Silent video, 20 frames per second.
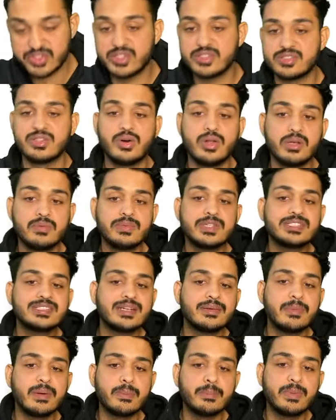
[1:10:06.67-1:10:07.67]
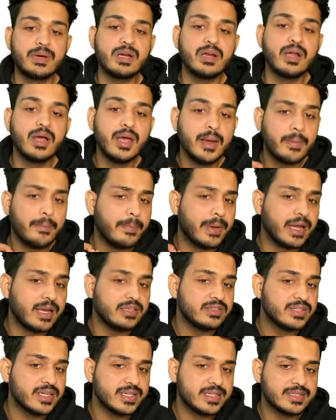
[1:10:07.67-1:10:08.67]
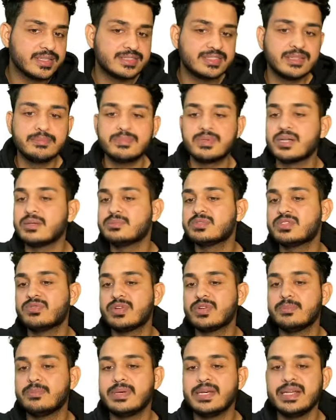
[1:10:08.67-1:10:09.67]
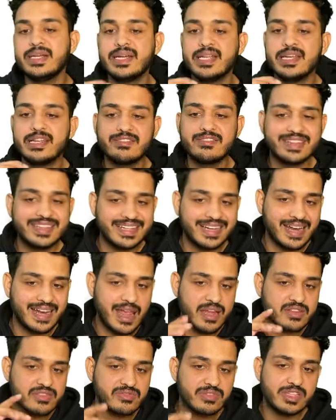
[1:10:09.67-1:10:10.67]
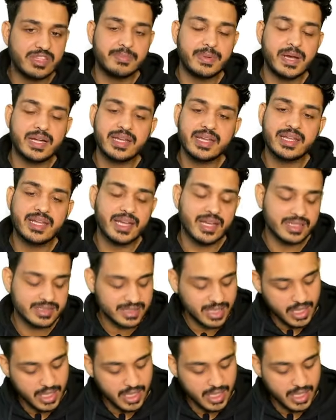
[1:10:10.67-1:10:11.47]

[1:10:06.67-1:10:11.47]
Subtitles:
Always remember meningitis symptoms with bleeding, with rash, with petechias,